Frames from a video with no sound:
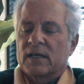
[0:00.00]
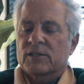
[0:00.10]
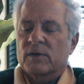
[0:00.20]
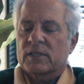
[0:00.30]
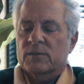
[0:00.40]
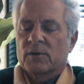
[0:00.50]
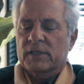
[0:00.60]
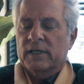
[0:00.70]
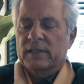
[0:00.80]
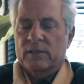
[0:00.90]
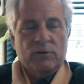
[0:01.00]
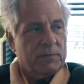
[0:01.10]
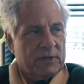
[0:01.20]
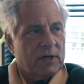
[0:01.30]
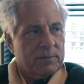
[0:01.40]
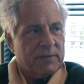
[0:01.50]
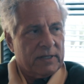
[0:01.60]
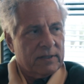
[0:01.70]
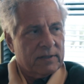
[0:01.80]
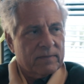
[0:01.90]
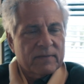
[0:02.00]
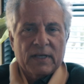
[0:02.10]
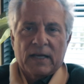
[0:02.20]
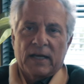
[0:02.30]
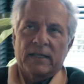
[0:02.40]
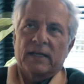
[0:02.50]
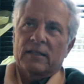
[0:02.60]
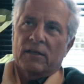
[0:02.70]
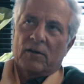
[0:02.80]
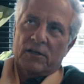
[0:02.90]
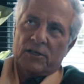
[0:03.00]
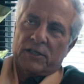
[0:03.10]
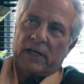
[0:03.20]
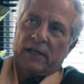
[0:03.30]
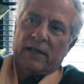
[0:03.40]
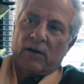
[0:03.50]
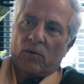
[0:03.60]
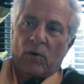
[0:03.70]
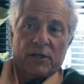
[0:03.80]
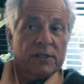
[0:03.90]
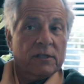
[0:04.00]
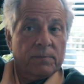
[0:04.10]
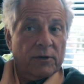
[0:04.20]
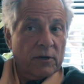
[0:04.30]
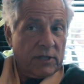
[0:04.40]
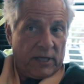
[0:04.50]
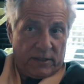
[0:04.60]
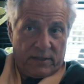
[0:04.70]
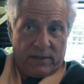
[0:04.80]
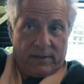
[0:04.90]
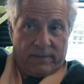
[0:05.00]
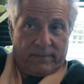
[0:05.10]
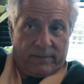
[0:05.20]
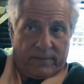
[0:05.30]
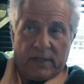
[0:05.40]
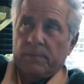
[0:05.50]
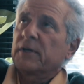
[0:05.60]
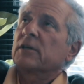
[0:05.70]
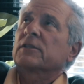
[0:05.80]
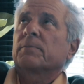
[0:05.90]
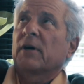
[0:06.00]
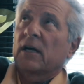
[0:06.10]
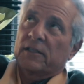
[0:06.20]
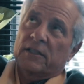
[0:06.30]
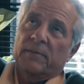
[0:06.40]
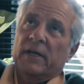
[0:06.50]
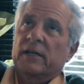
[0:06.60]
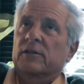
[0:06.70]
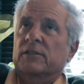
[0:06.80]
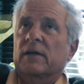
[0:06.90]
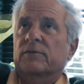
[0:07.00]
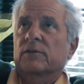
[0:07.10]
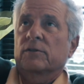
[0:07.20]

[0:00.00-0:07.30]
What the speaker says: So at the small scale, they do the Beyond Meat. And then at the larger scale, they go to Washington to protest because the policymakers have to